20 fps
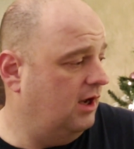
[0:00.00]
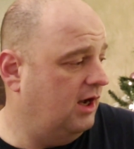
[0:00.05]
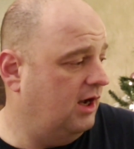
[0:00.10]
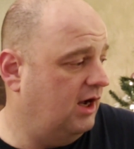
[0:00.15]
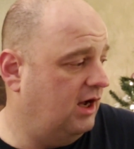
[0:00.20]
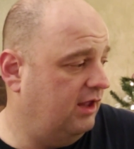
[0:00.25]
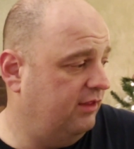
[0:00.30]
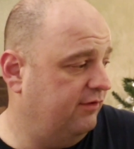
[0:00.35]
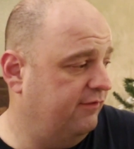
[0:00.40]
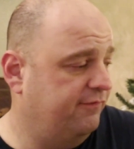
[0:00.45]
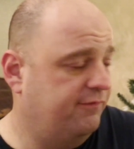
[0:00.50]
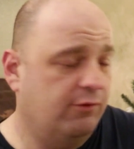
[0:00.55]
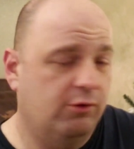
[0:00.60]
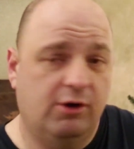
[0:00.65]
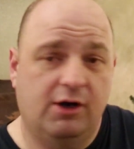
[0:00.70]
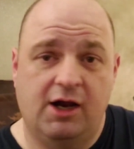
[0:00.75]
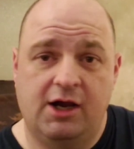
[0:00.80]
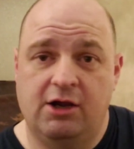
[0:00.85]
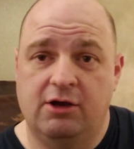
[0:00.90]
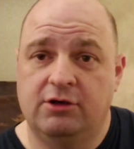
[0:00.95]
The
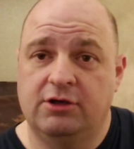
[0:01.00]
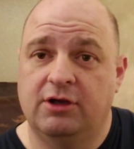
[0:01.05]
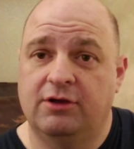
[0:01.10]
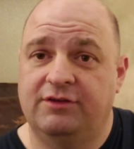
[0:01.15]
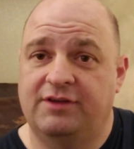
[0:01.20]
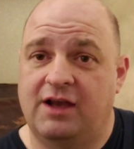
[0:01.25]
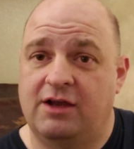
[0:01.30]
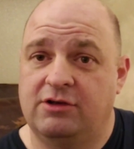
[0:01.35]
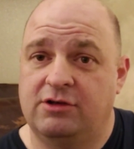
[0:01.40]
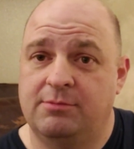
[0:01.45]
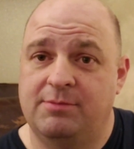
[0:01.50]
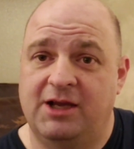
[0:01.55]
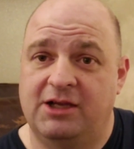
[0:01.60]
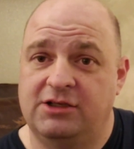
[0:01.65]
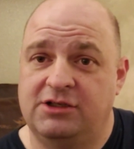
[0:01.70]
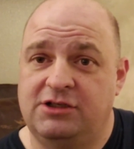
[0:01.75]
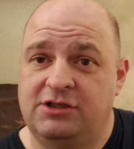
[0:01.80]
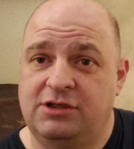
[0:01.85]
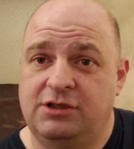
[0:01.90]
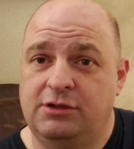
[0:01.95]
4 iron goes out to
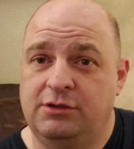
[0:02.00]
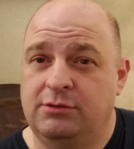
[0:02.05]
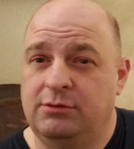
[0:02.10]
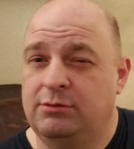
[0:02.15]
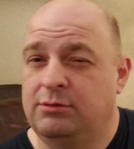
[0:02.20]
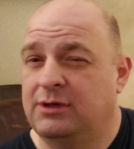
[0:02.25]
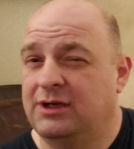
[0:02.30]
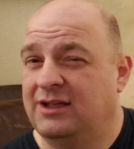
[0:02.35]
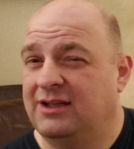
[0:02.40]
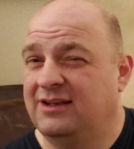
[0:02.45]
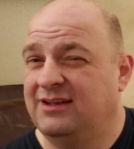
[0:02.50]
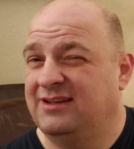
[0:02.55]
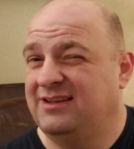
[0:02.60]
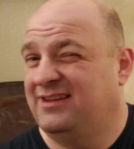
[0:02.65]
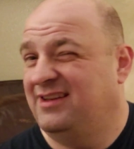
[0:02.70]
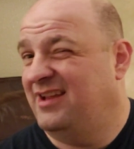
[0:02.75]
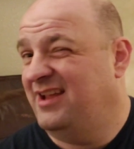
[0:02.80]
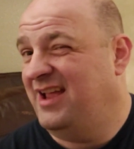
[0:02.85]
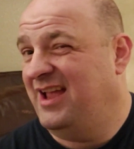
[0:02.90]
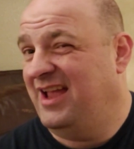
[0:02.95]
about
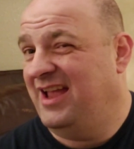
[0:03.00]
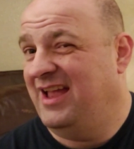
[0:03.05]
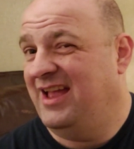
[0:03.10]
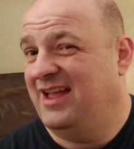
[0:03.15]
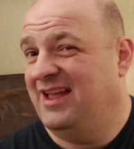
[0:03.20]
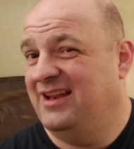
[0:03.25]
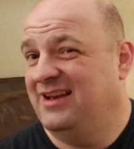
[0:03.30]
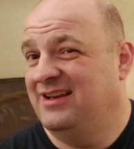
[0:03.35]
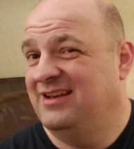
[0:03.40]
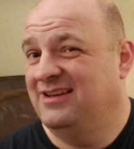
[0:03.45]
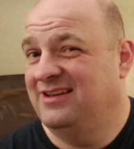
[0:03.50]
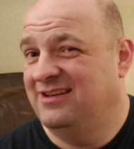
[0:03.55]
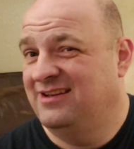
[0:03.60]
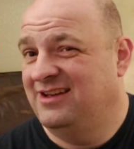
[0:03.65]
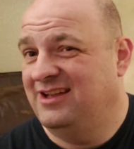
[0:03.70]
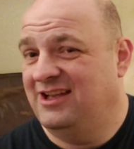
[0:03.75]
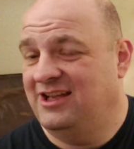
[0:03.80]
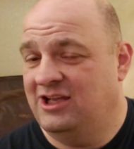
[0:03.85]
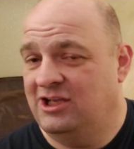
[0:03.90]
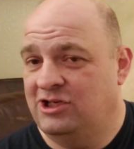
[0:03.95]

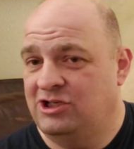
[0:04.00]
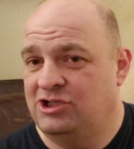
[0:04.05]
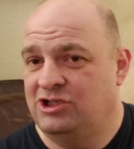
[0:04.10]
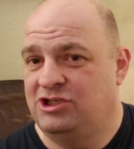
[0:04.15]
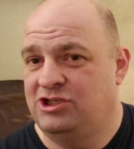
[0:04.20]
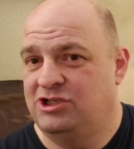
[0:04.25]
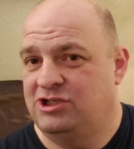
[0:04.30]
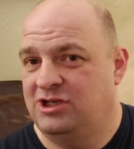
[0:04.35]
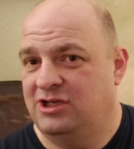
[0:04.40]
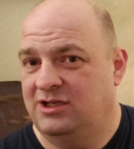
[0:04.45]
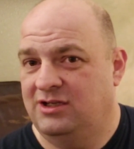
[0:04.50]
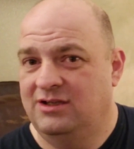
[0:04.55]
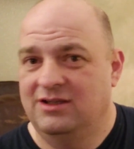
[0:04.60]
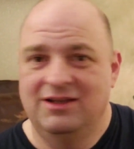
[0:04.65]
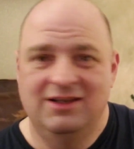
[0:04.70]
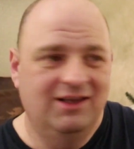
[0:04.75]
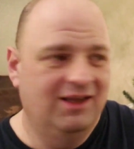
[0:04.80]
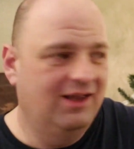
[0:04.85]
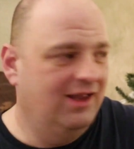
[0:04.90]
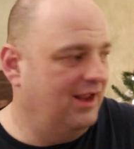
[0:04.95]
210-ish.
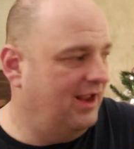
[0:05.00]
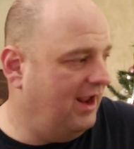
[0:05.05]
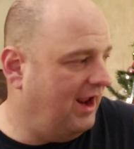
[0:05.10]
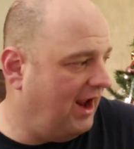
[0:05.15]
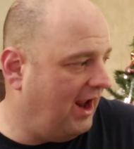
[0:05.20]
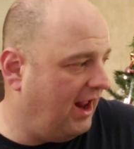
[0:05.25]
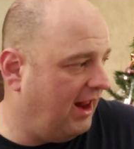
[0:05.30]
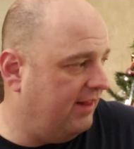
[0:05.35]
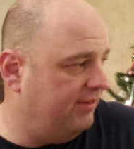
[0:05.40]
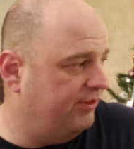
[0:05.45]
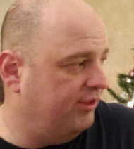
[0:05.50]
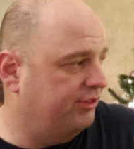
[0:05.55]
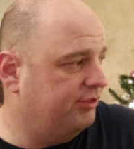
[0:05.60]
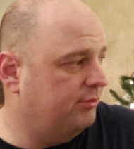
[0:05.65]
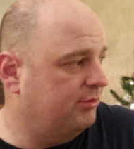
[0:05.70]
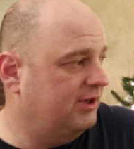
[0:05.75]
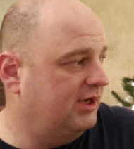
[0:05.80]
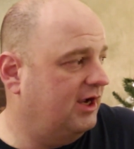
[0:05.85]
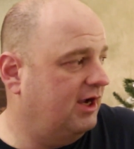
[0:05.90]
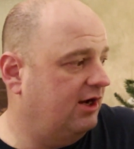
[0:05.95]
And the
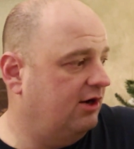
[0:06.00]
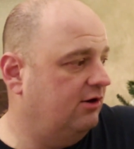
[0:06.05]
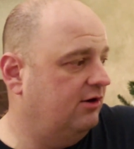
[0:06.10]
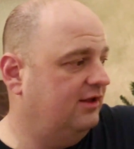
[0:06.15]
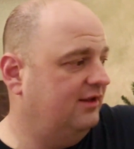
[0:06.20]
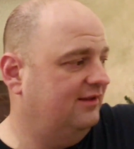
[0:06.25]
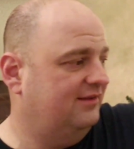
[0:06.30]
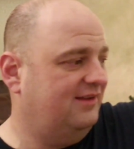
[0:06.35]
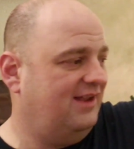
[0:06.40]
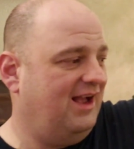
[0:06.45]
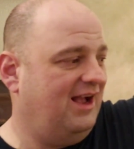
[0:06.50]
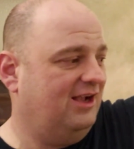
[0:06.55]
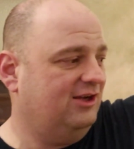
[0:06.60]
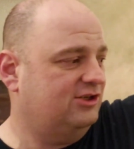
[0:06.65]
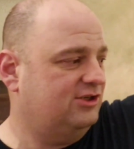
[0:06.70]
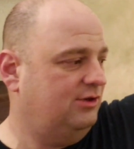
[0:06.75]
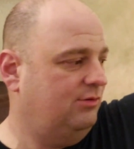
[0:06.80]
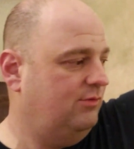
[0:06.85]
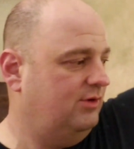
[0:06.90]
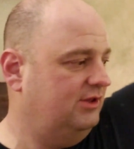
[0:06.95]
3 iron is
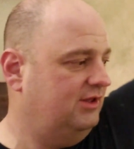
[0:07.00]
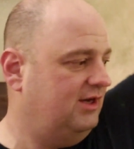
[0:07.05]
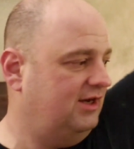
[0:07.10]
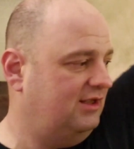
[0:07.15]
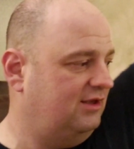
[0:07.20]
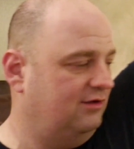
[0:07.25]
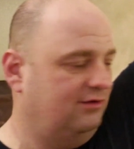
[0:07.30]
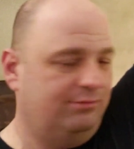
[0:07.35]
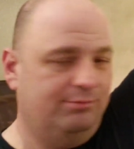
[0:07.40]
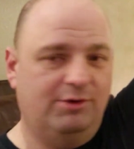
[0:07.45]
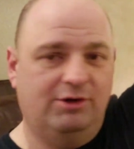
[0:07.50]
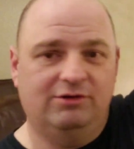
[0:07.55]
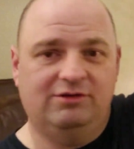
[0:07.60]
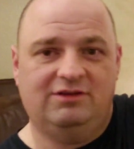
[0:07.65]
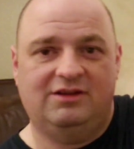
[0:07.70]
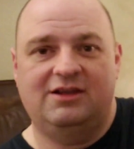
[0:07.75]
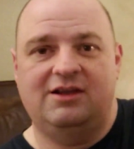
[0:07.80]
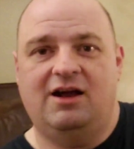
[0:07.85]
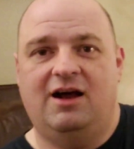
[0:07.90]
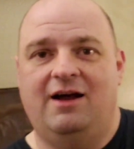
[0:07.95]
actually one that I use
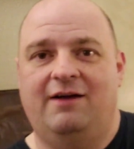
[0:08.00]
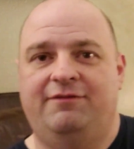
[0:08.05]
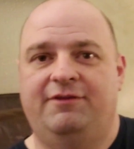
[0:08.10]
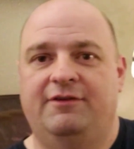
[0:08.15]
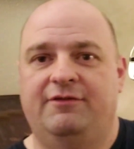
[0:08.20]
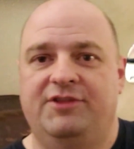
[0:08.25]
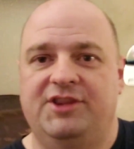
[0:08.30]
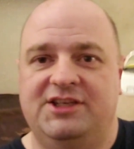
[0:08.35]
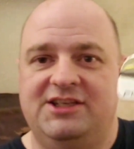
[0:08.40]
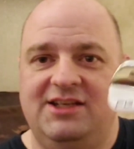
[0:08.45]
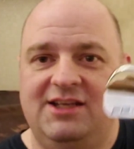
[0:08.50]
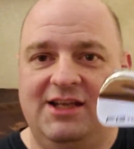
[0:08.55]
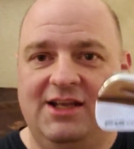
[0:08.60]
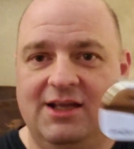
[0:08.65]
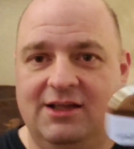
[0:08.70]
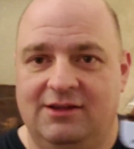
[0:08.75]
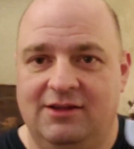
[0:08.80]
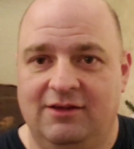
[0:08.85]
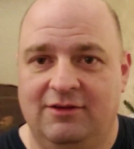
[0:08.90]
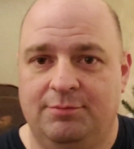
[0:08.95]
mostly off of the
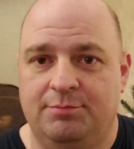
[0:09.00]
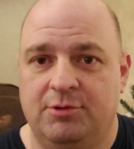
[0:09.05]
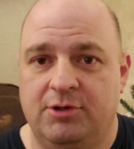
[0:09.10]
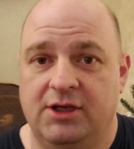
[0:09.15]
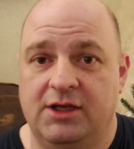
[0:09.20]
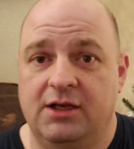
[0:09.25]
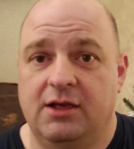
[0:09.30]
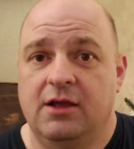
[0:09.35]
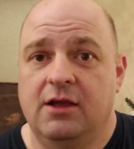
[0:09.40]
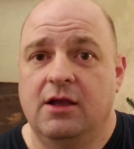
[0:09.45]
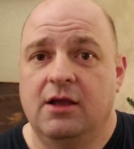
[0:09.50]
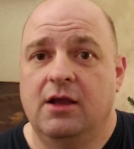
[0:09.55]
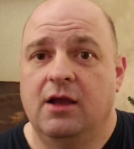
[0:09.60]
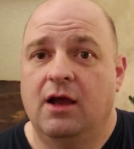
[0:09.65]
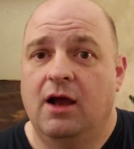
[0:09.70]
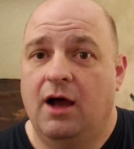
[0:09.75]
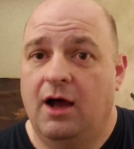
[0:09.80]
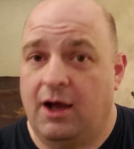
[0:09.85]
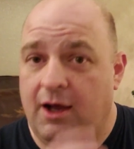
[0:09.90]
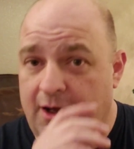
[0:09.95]
tee at this point.
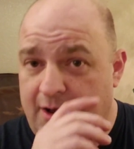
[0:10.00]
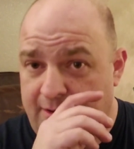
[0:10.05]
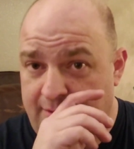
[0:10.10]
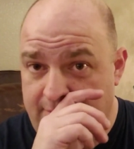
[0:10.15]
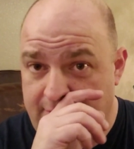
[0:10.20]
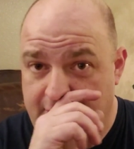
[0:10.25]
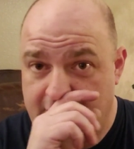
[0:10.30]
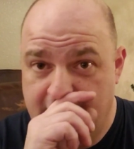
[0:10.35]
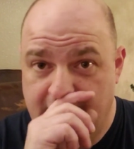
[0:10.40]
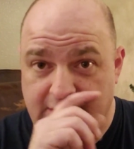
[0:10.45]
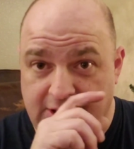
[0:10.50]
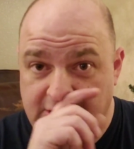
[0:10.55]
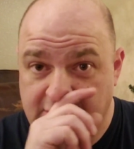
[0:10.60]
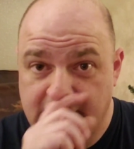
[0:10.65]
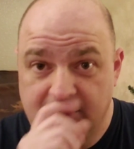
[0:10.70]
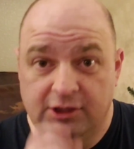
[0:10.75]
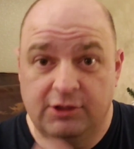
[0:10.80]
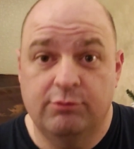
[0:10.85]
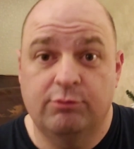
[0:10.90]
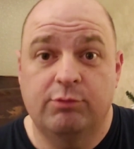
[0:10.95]
On a
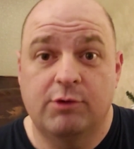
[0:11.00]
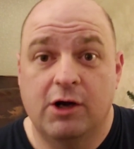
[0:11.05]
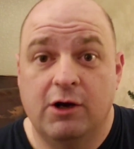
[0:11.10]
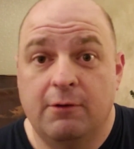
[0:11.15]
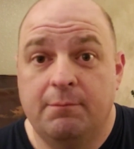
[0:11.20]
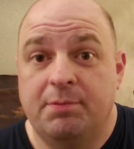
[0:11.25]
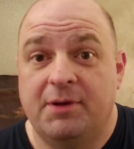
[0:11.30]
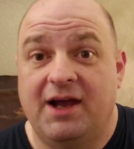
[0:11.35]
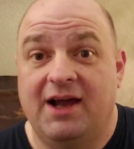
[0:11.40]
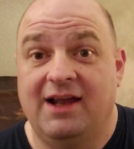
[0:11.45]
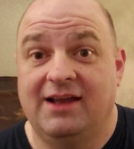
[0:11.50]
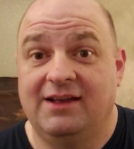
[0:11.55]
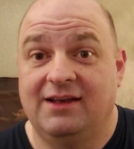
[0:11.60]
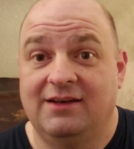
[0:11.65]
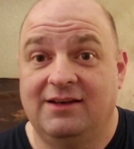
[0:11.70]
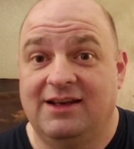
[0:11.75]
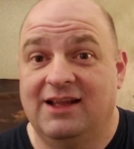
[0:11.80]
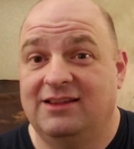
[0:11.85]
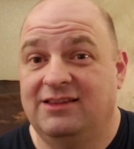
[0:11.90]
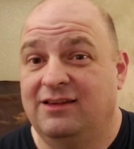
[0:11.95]
good rope, I
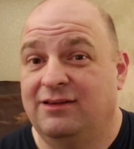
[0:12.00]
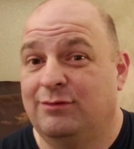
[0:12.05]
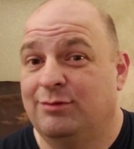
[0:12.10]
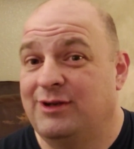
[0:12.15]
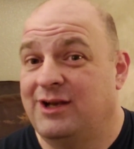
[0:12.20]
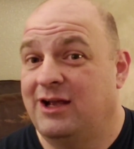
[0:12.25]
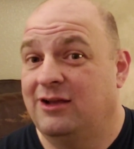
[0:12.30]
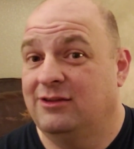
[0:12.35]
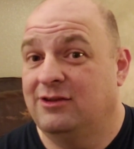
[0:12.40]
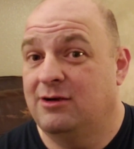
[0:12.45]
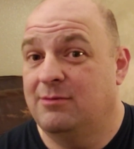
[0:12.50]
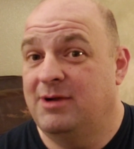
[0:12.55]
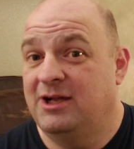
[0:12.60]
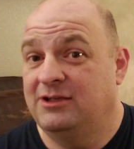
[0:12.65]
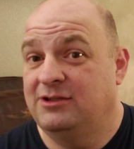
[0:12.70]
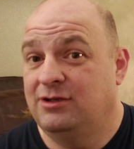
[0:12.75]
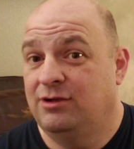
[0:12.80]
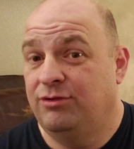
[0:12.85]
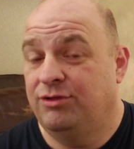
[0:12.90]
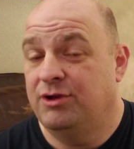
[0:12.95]
can get this one out there
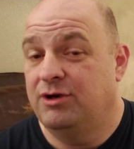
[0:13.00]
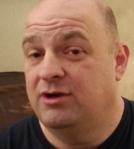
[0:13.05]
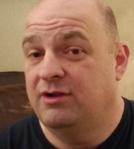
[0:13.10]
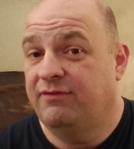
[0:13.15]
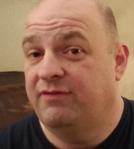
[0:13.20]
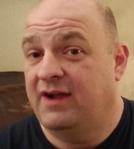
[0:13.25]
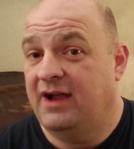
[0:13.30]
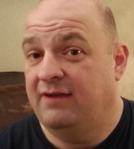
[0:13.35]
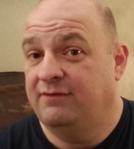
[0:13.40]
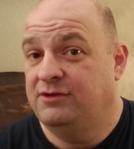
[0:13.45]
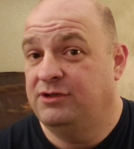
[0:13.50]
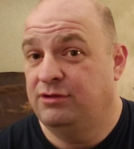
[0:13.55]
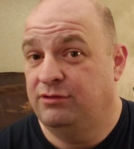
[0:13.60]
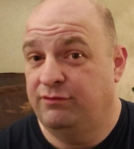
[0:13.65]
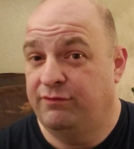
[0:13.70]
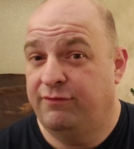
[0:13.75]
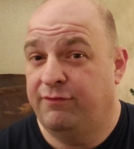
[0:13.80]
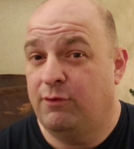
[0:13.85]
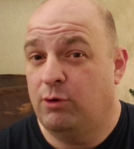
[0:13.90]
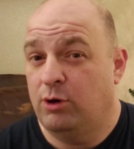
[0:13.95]
about 235,
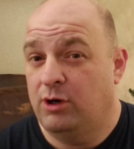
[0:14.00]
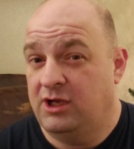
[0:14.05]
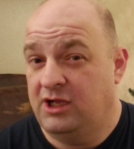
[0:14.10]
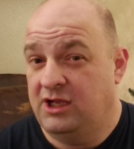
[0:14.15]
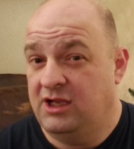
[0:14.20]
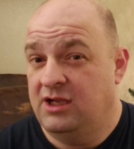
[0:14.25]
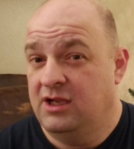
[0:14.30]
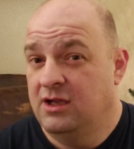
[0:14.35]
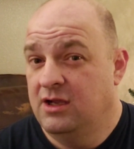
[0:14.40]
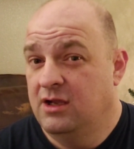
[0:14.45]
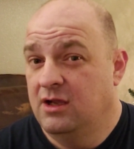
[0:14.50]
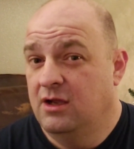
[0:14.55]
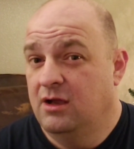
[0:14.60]
240.